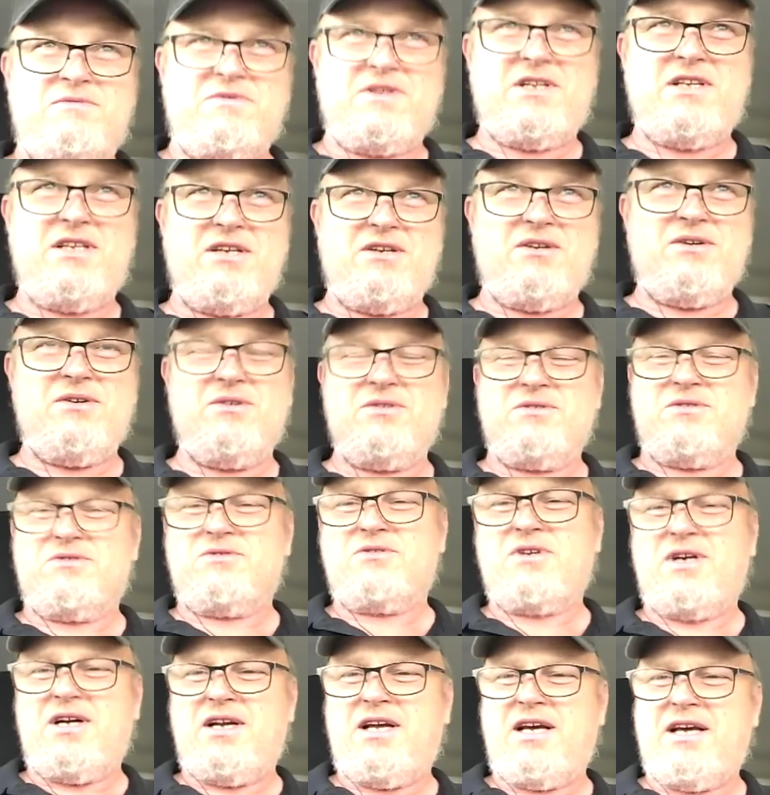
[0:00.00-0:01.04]
videos and
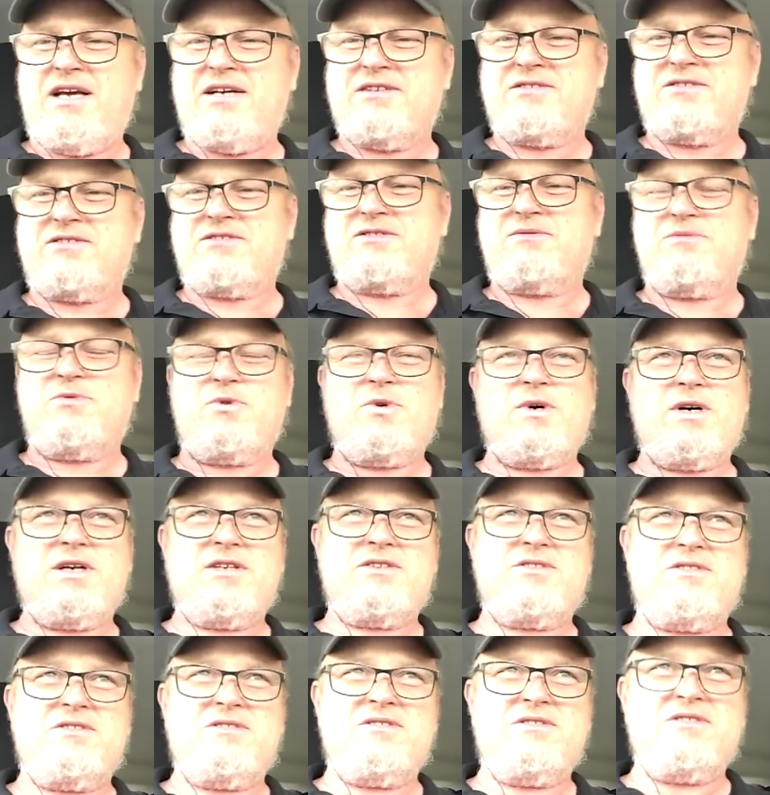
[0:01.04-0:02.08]
trying to answer some
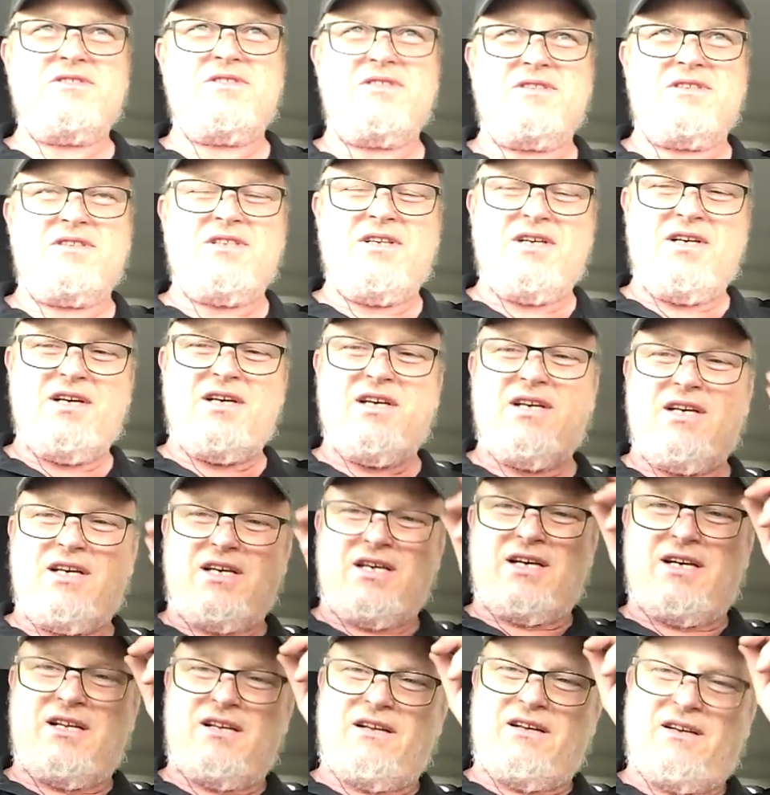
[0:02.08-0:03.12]
questions,
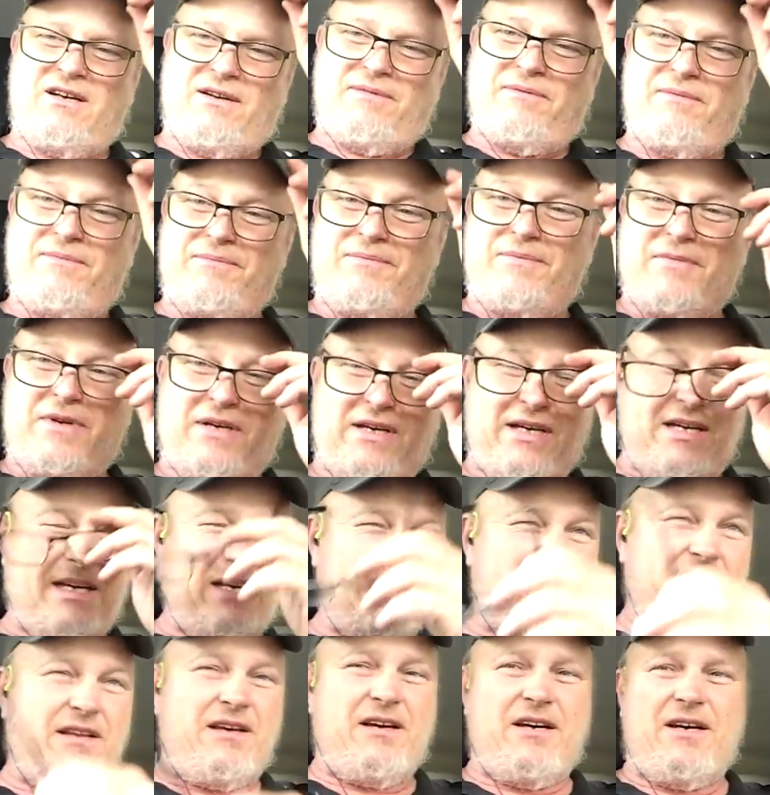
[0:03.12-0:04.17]
and I
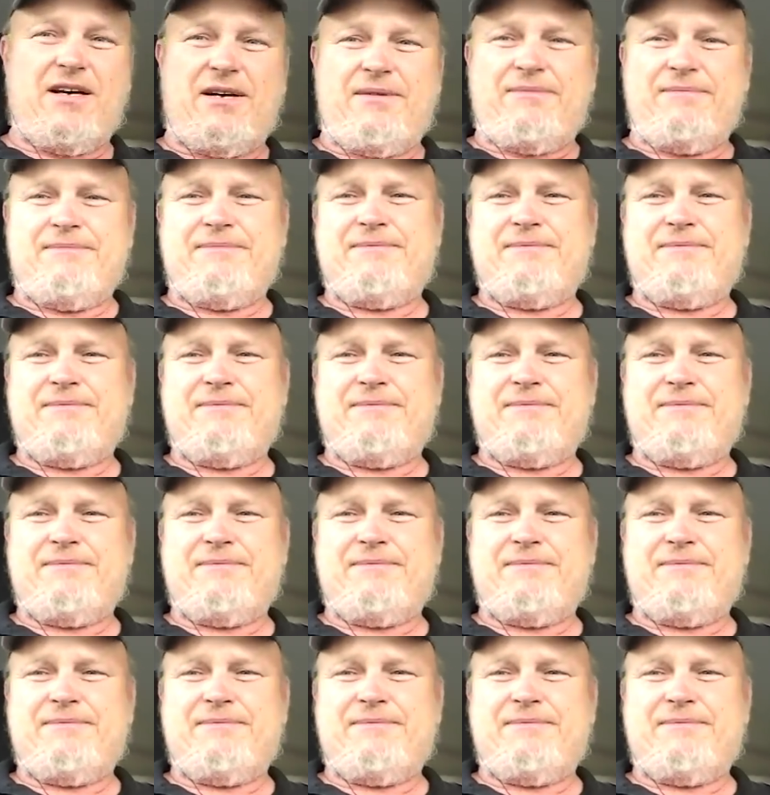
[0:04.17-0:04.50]
had a